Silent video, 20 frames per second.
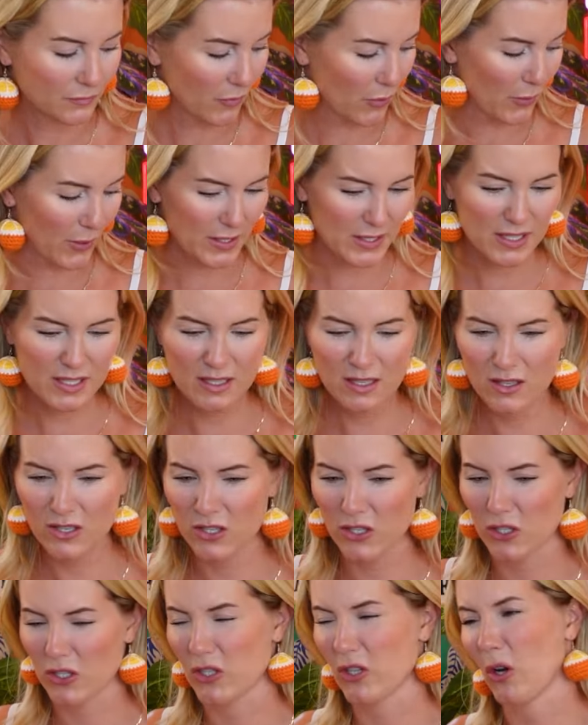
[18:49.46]
You guys, this is
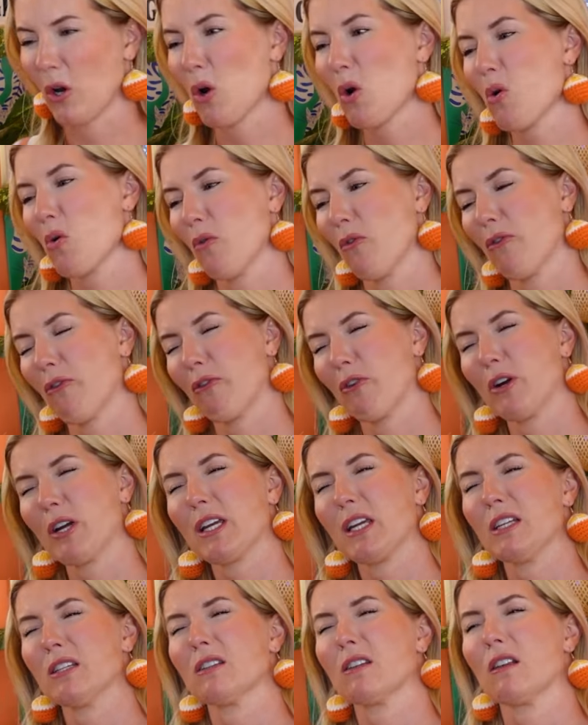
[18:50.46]
so
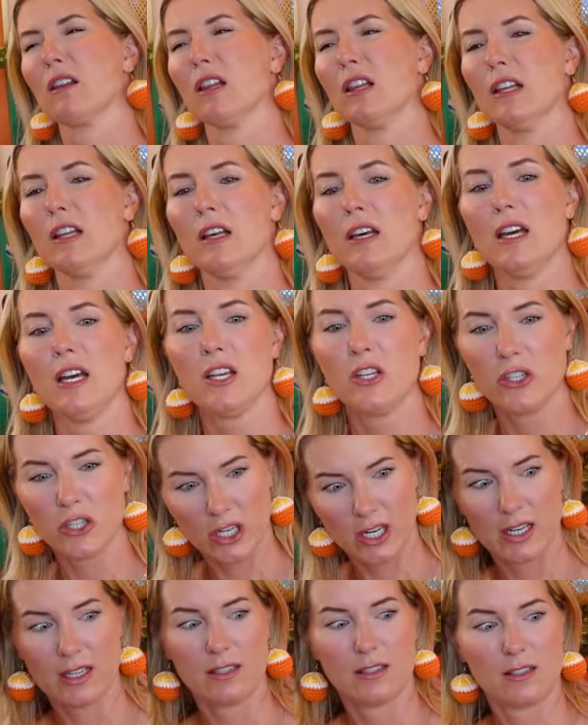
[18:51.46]
freaking
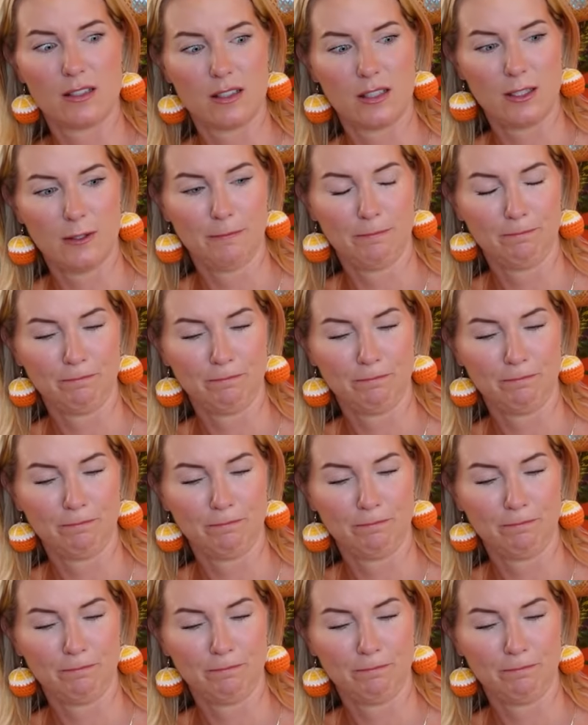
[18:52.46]
delicious.